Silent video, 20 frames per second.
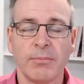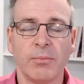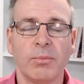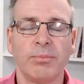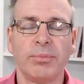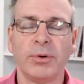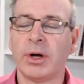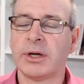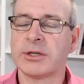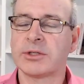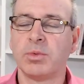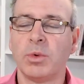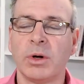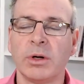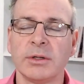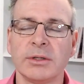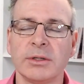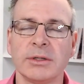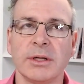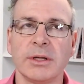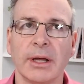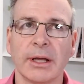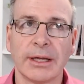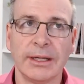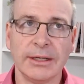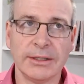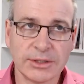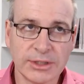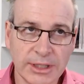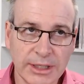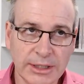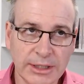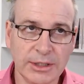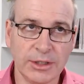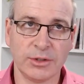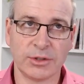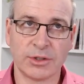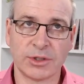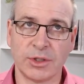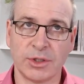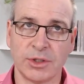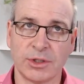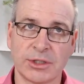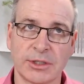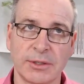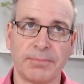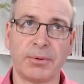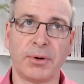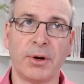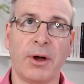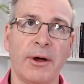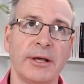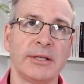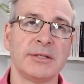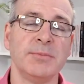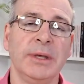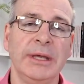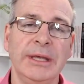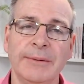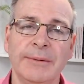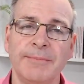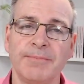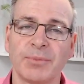Bryce, what continues to surprise me